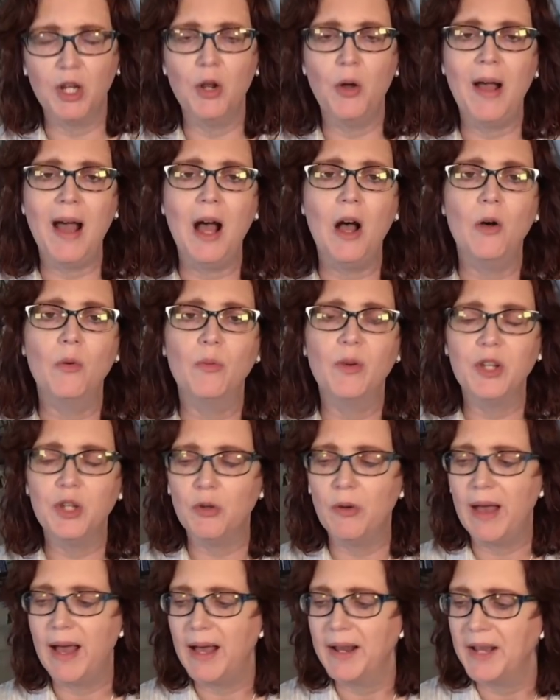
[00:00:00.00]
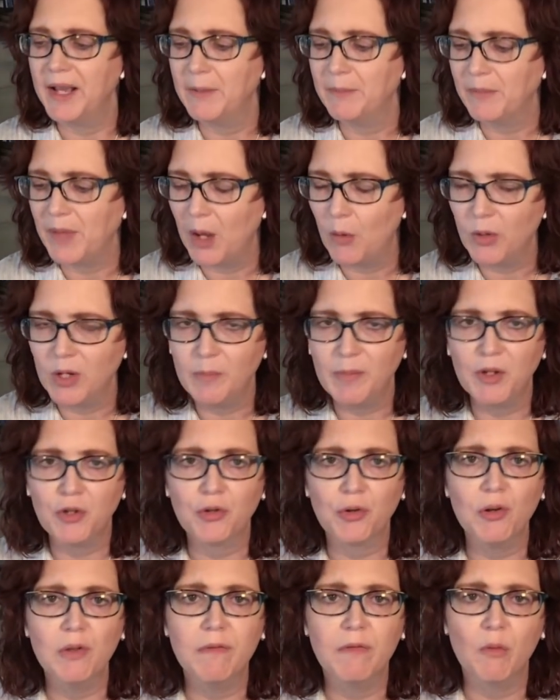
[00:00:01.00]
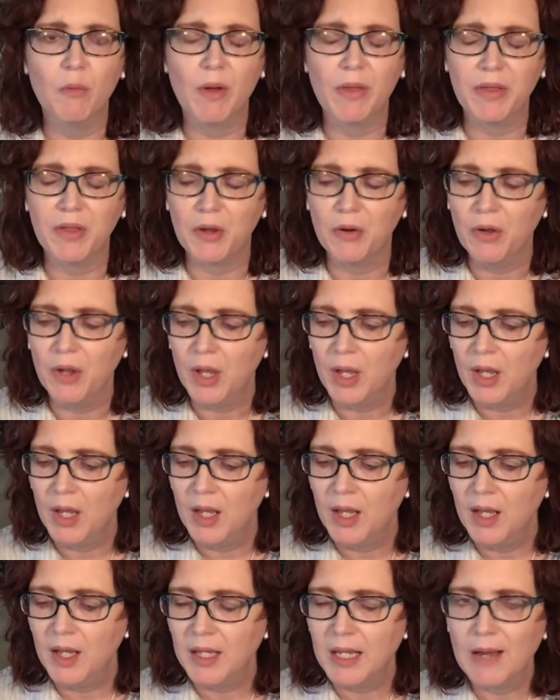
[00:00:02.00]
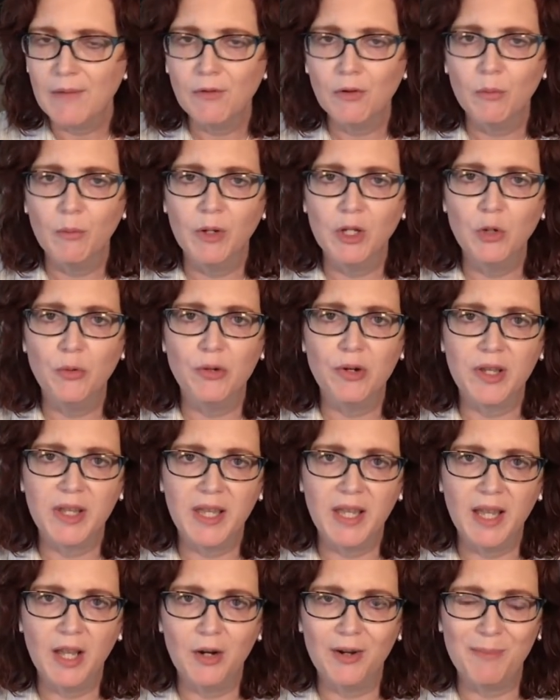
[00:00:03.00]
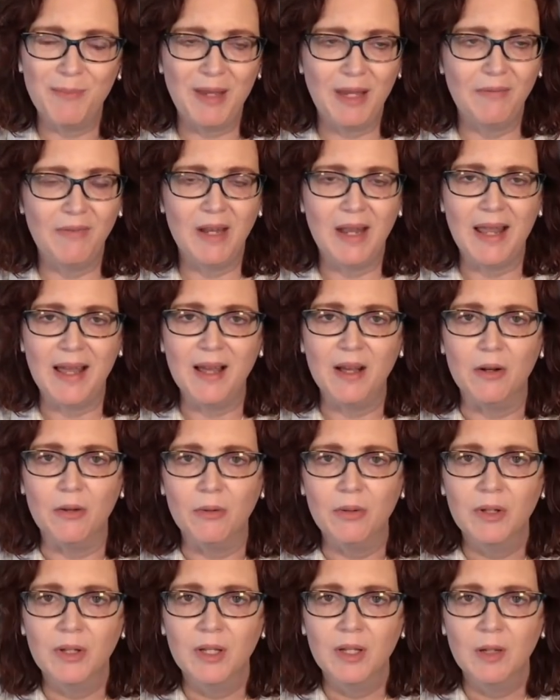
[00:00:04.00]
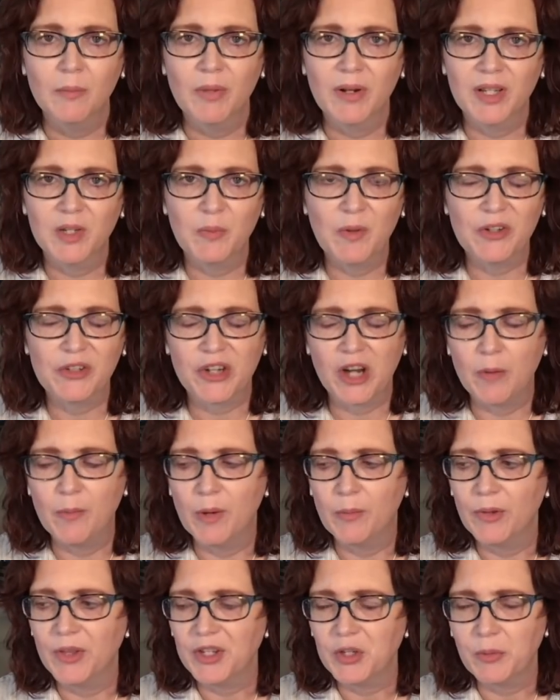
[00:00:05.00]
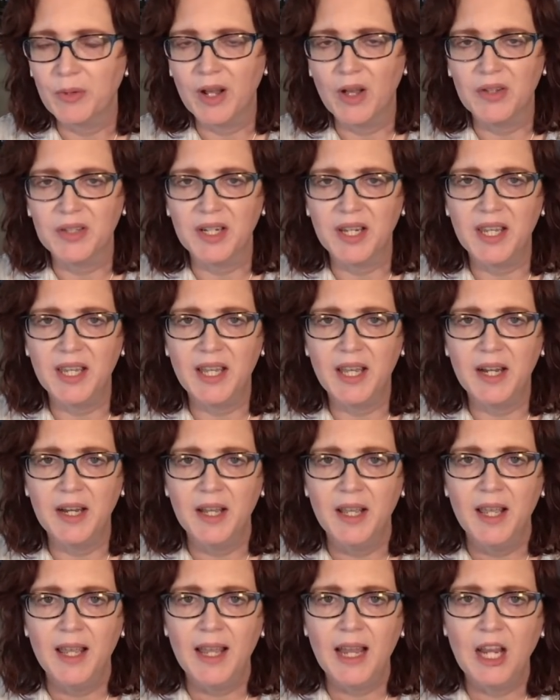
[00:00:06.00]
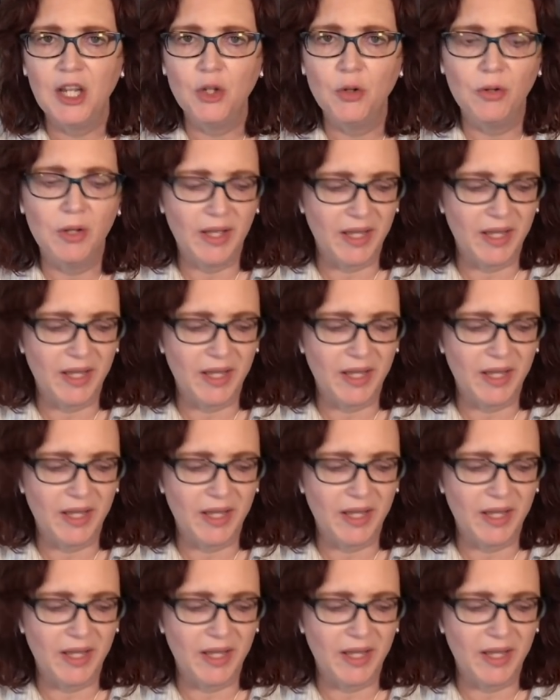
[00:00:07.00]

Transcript: you know how when you had I want to be truthful with you. You ever, when you were a kid, or even now, but especially I remember this when I was a kid, and you'd